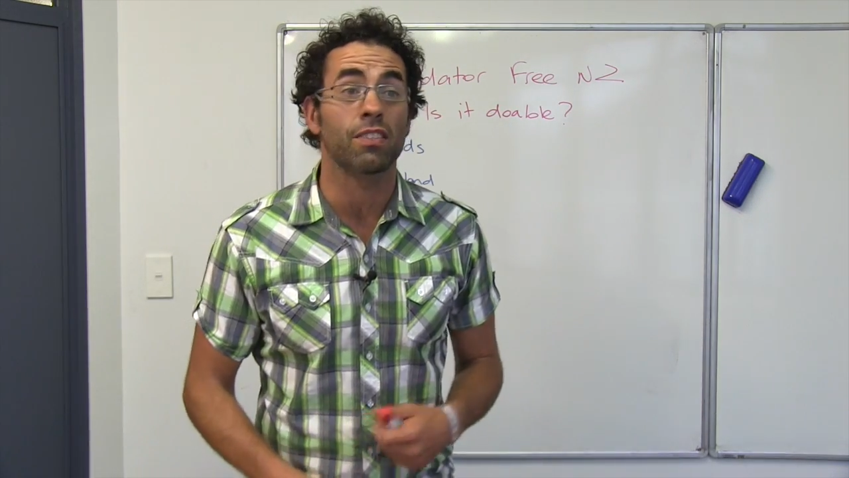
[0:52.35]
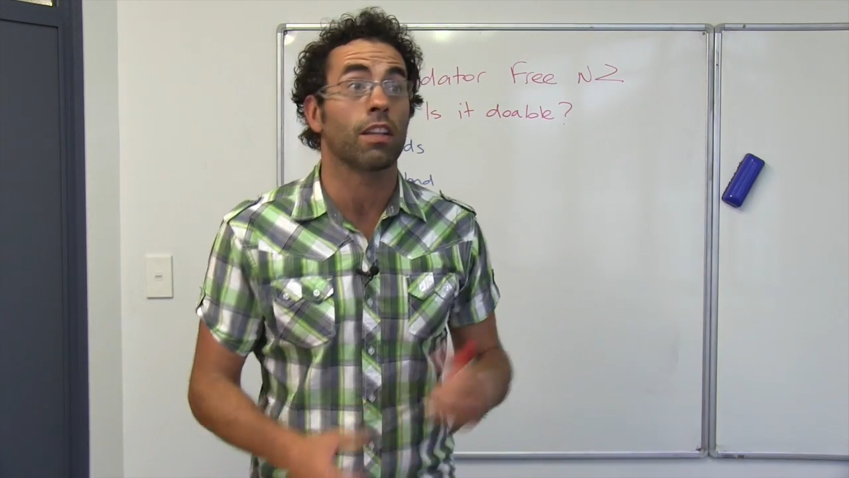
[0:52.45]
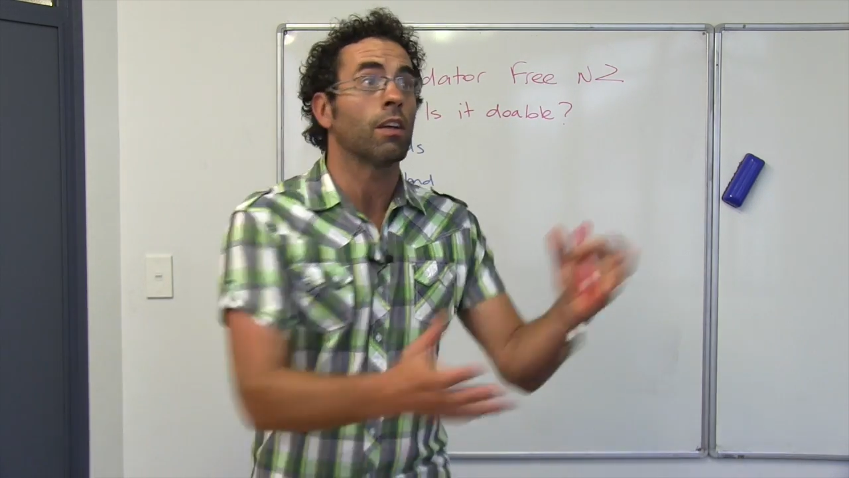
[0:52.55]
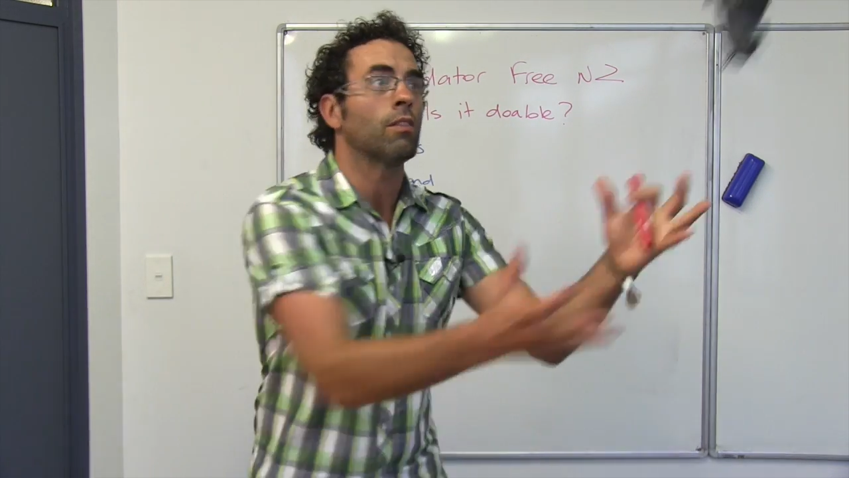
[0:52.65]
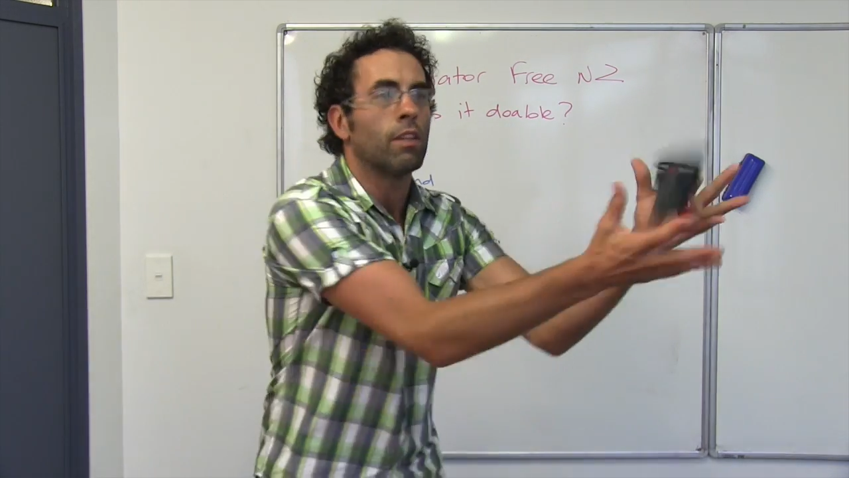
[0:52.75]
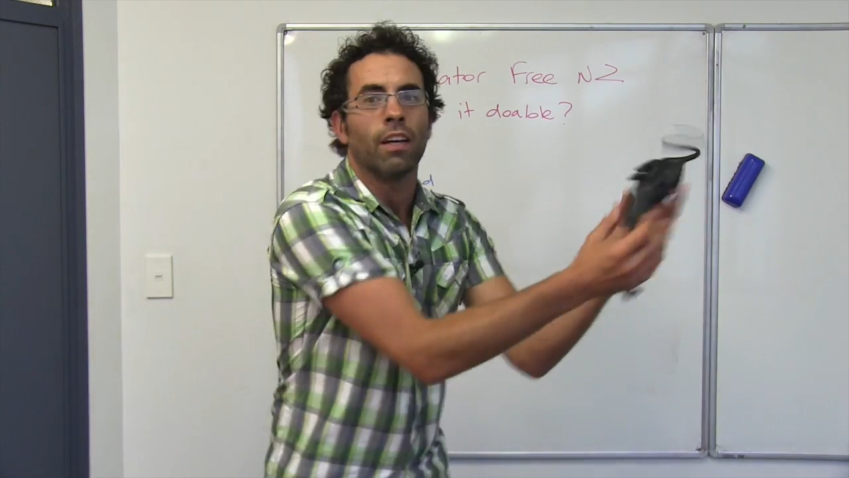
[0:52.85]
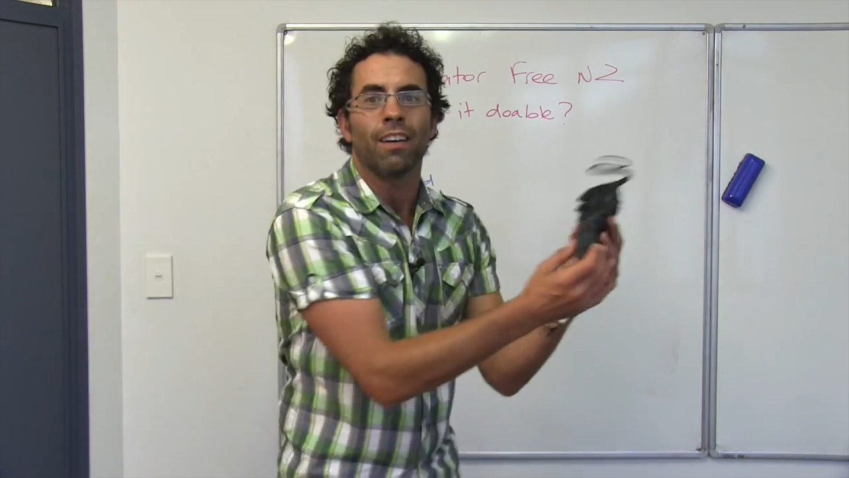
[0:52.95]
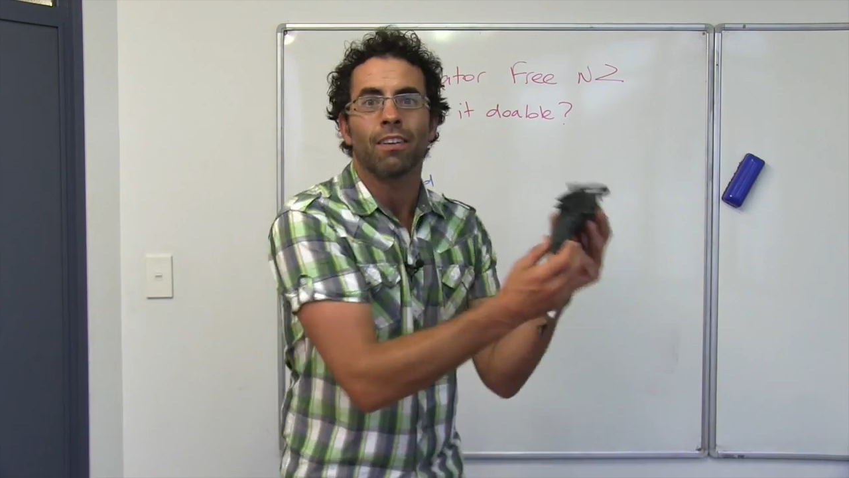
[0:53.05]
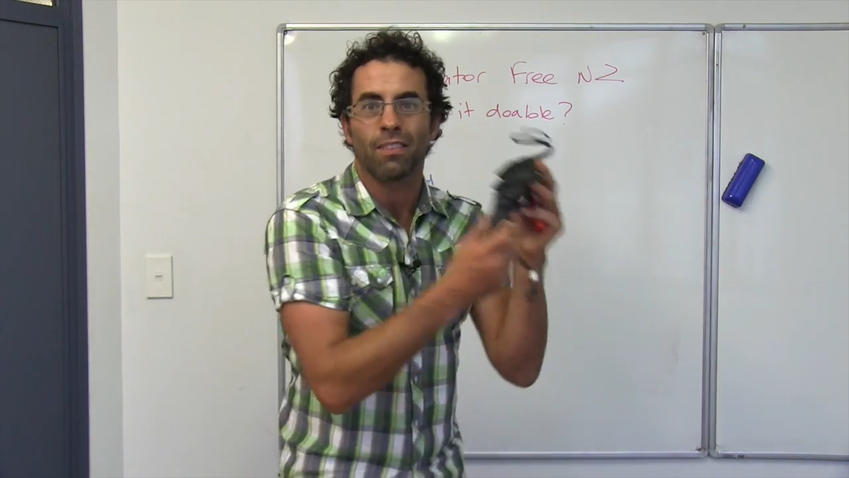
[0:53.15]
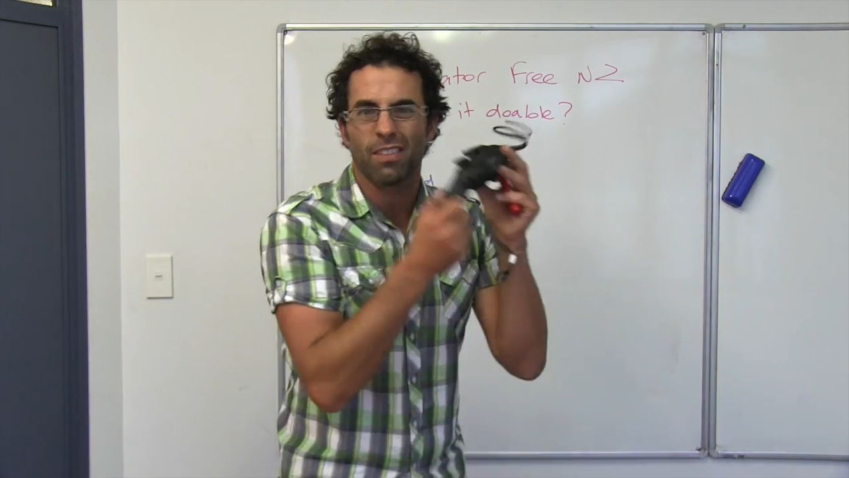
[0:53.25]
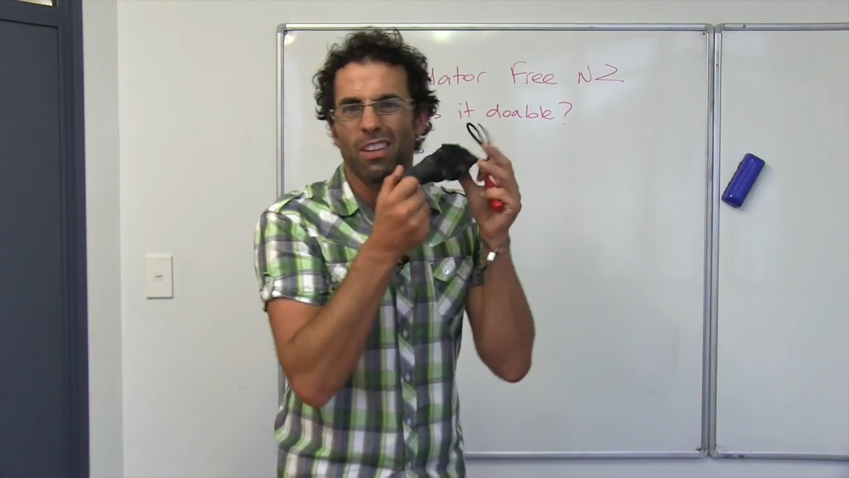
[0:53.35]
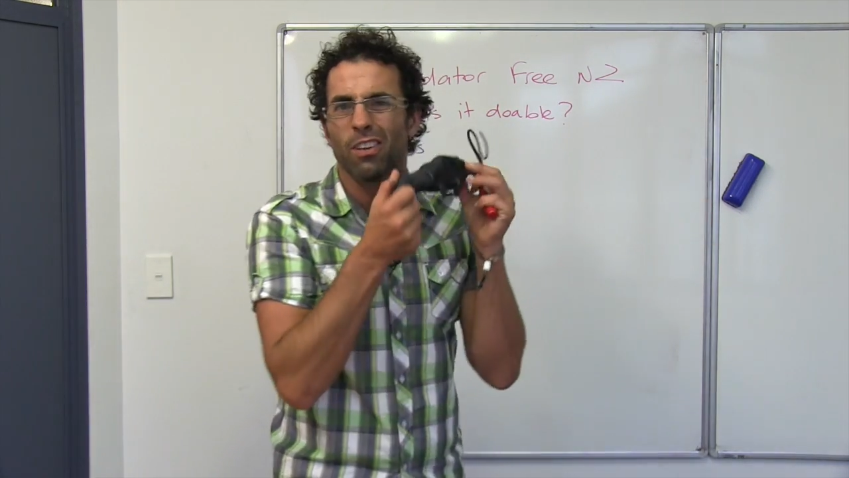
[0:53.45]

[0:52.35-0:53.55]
because it